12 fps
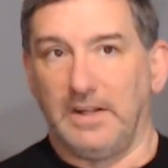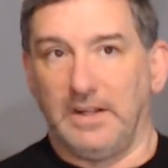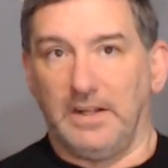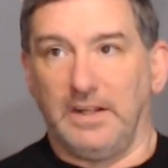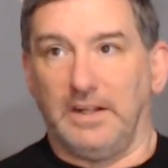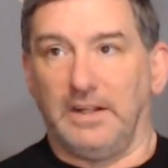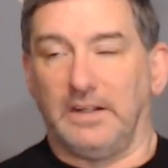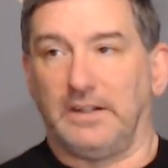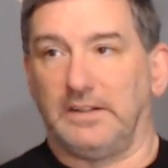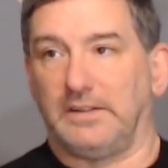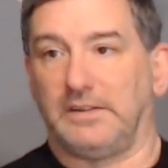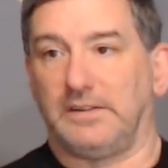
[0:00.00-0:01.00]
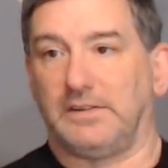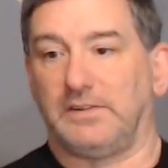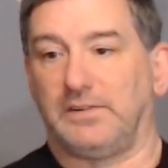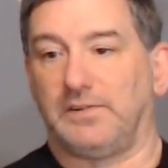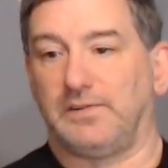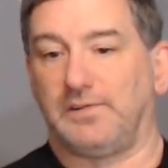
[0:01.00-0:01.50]

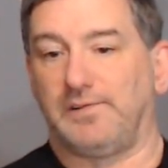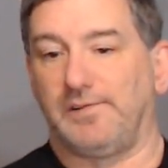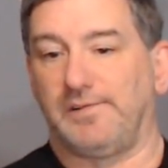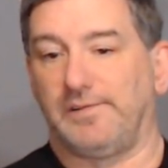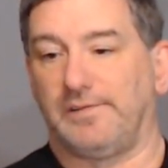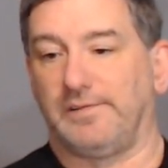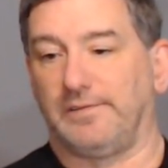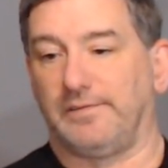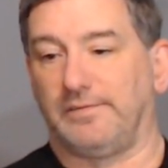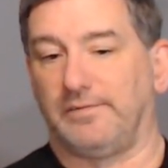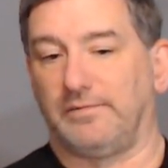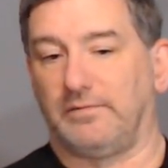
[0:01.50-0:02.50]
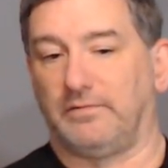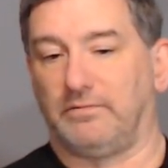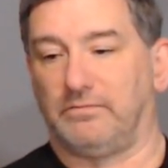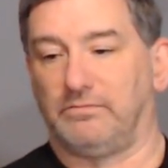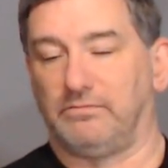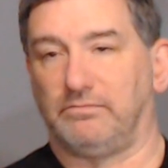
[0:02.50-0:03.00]

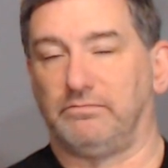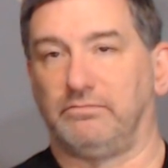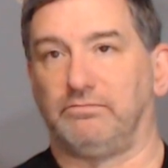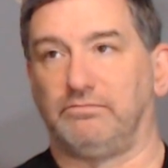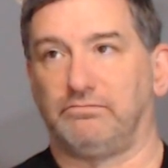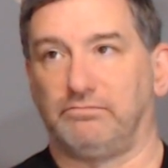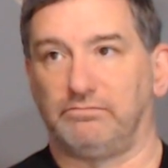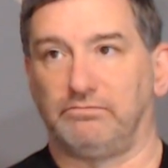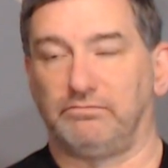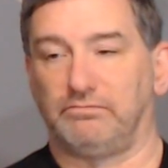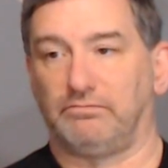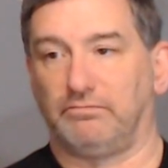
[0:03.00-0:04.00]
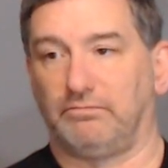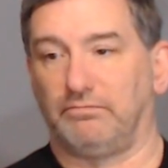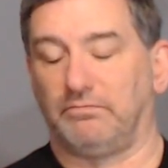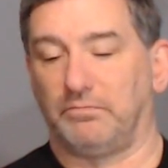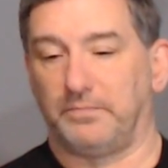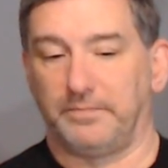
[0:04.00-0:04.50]

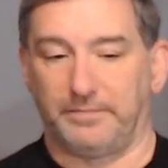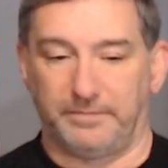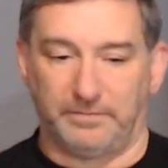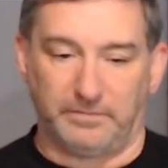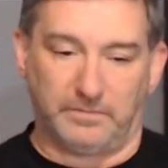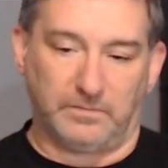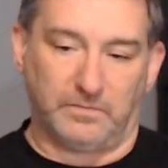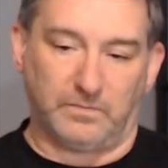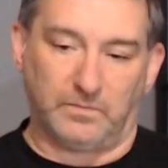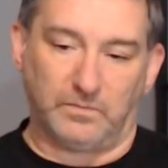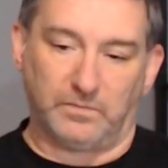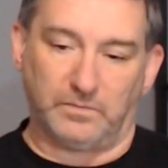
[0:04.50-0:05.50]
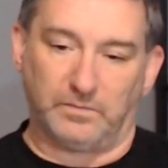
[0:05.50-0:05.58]
The person shown says nothing.